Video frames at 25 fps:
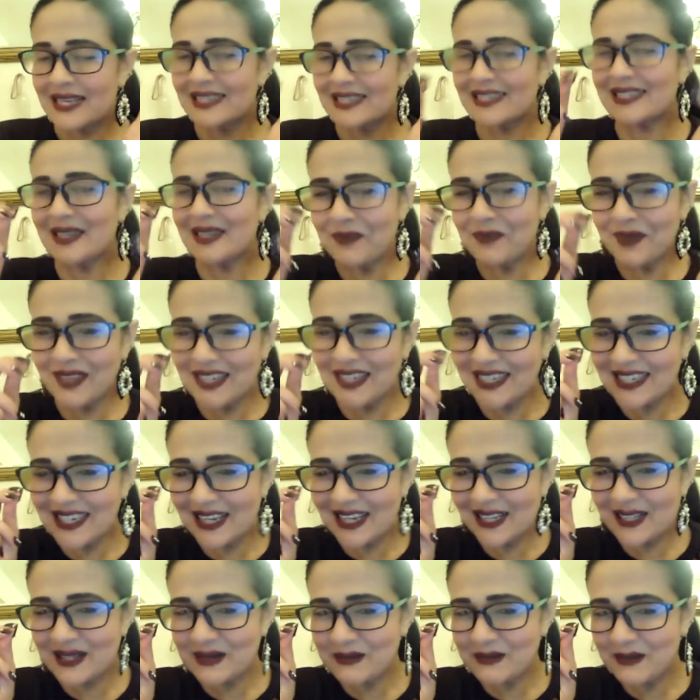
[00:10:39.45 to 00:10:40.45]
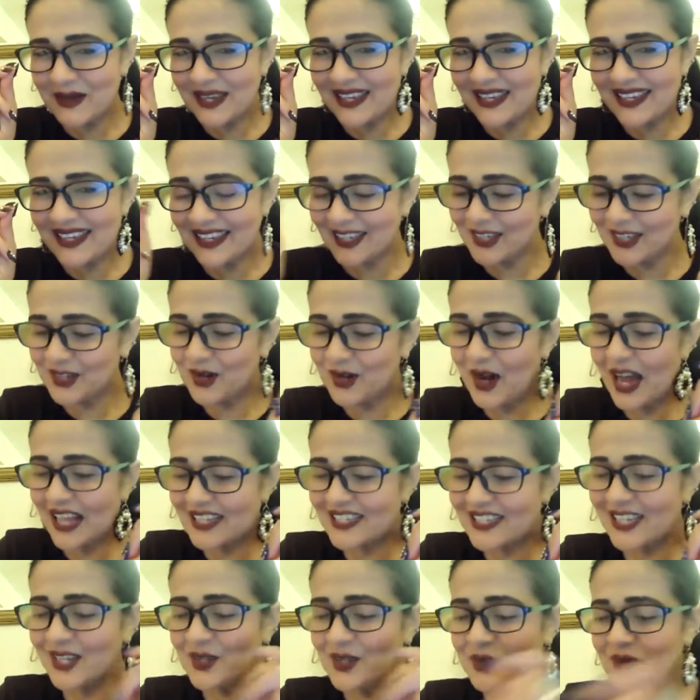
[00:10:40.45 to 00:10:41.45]
something tells me you know
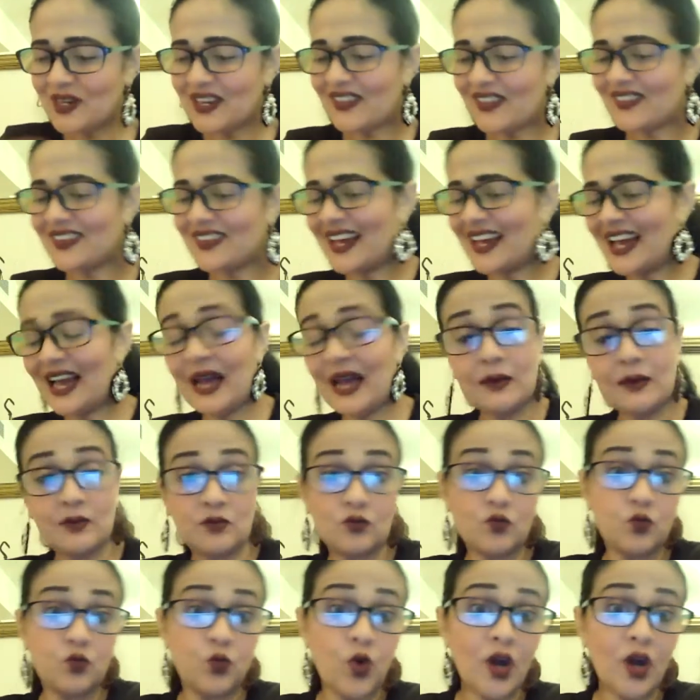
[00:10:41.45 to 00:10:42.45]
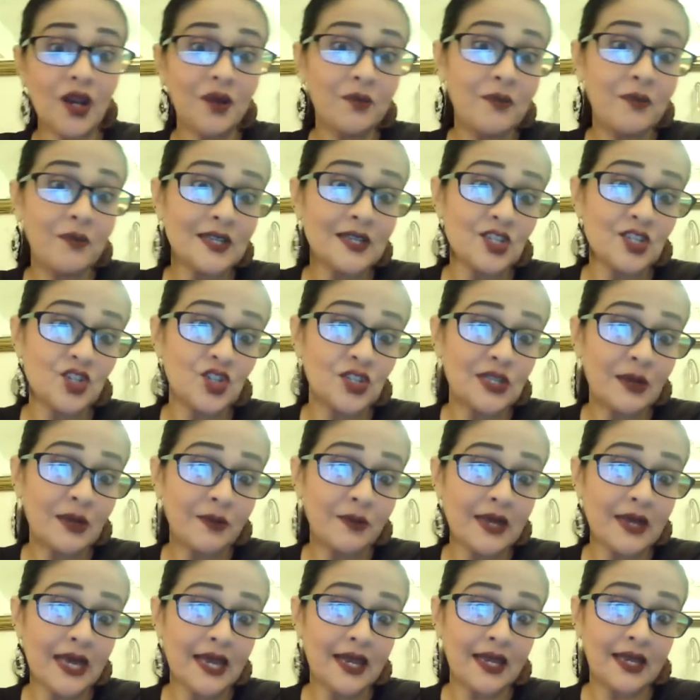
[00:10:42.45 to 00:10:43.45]
i'll tell you another what messages
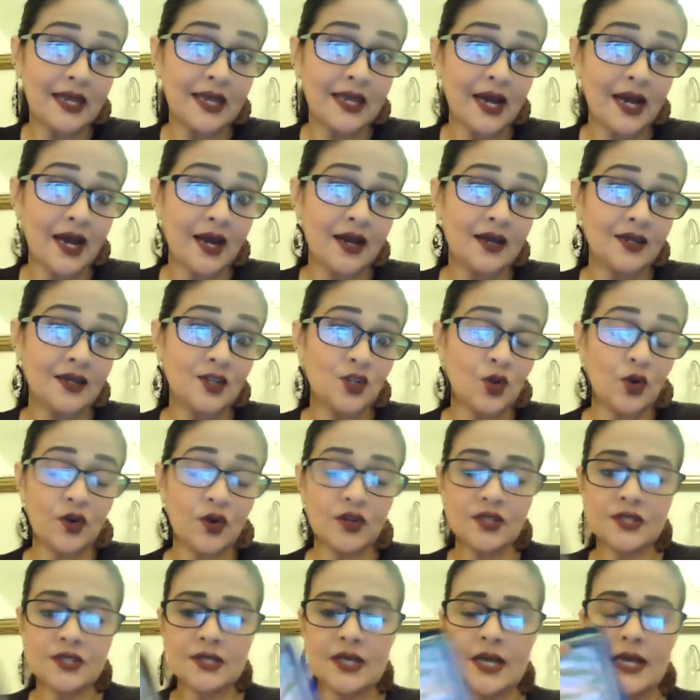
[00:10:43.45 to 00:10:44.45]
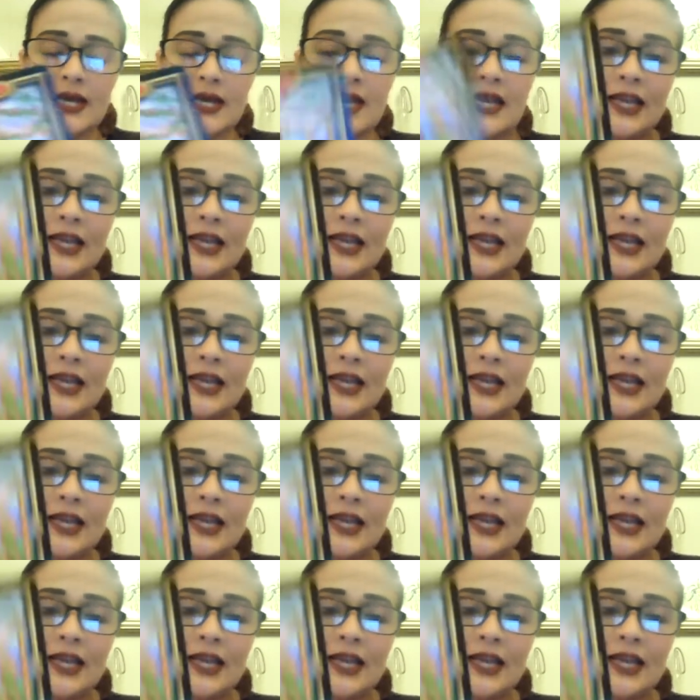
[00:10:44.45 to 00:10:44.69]
i'm getting yeah taurus